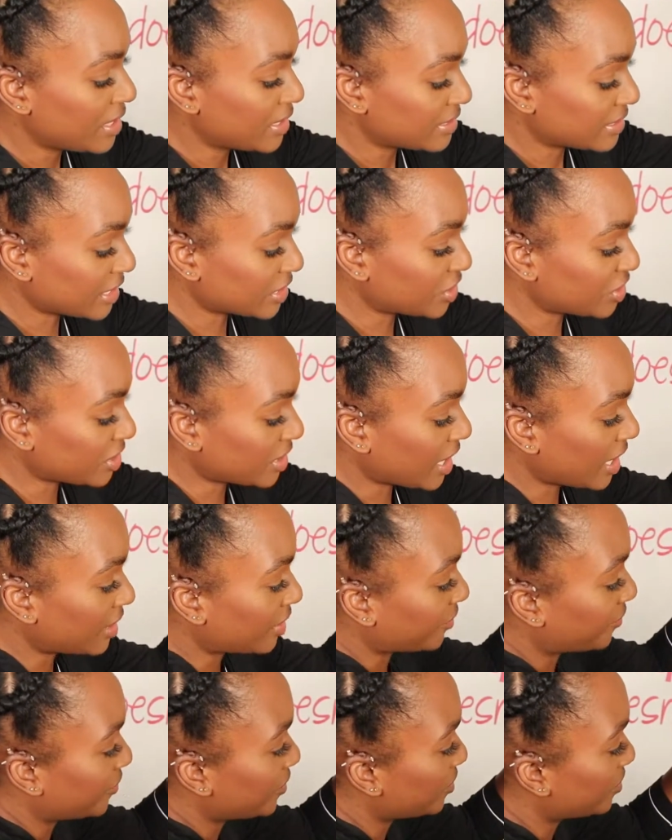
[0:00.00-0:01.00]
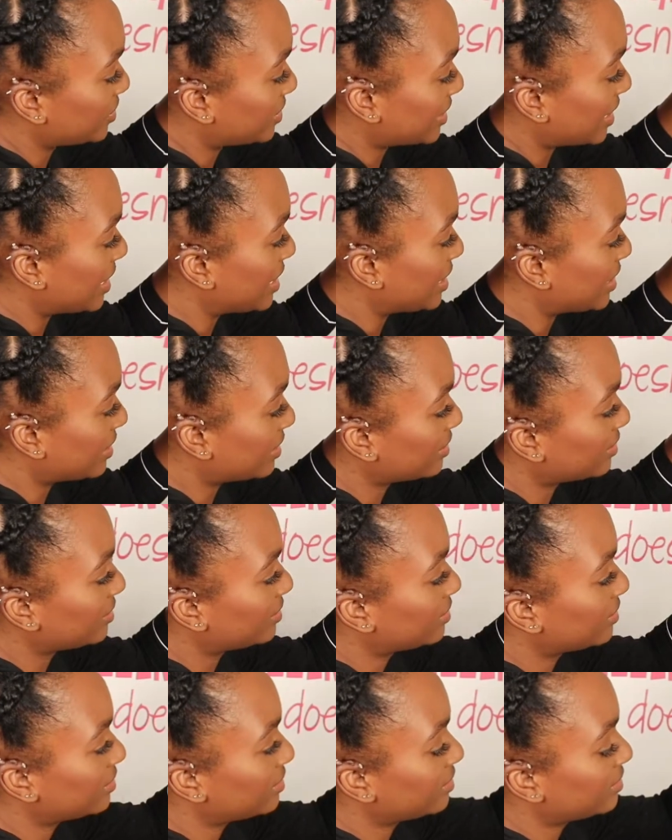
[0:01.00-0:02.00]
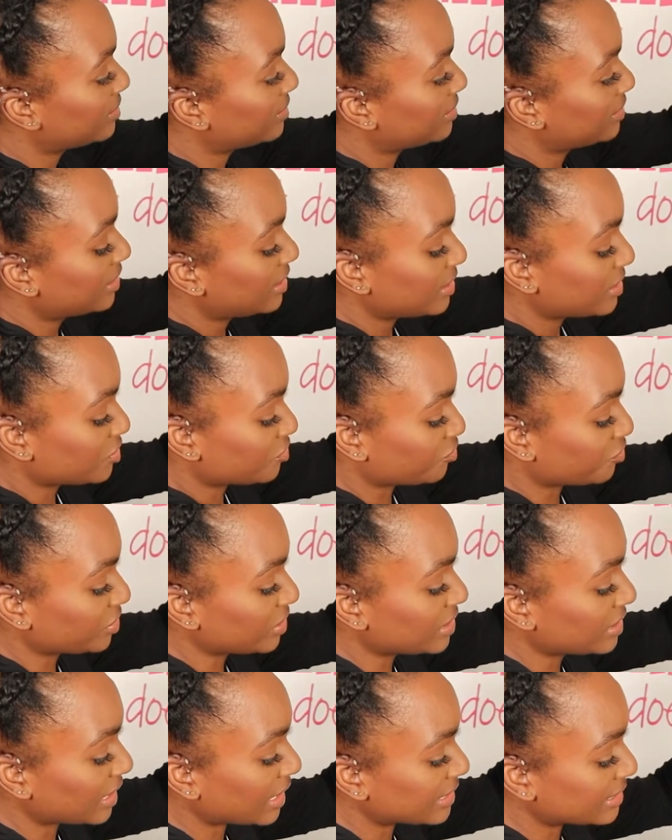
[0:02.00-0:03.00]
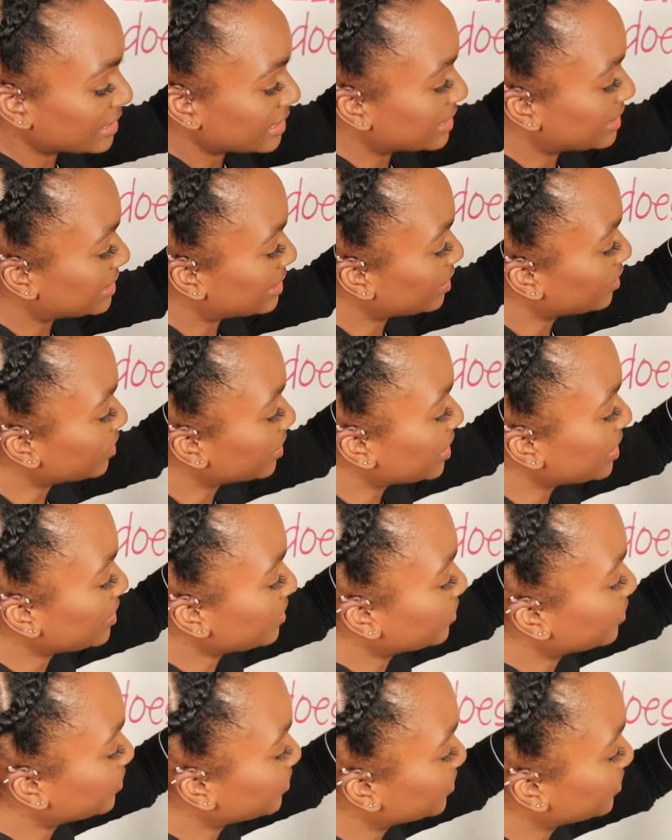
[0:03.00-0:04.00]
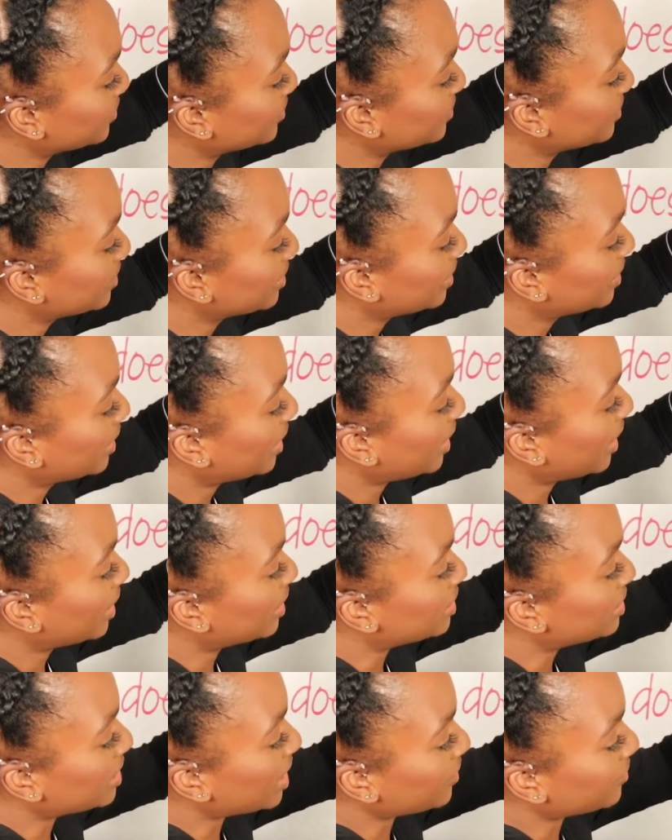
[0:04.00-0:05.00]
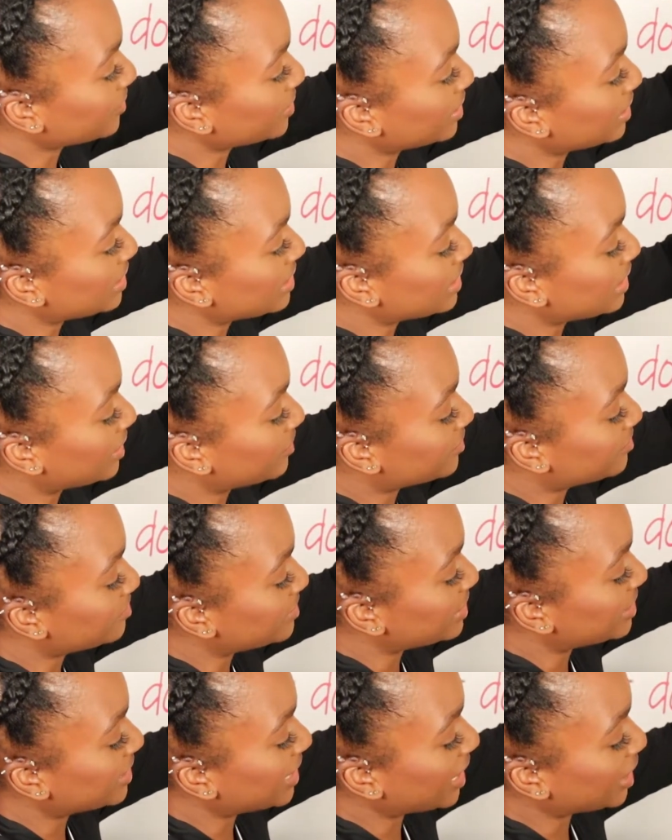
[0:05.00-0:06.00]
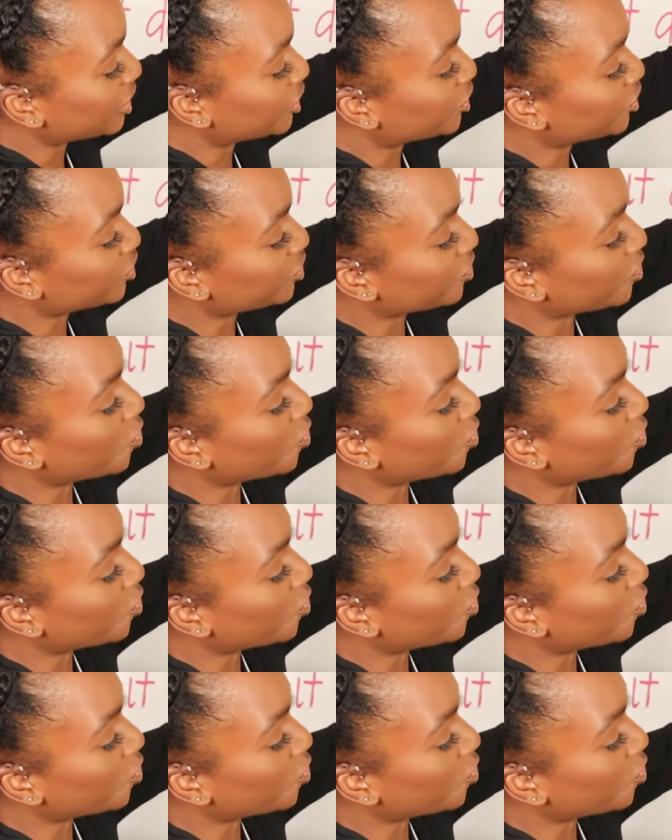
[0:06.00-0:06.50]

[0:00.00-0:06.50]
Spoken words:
It actually kind of feels like it's really nice and silky, and definitely gives me texture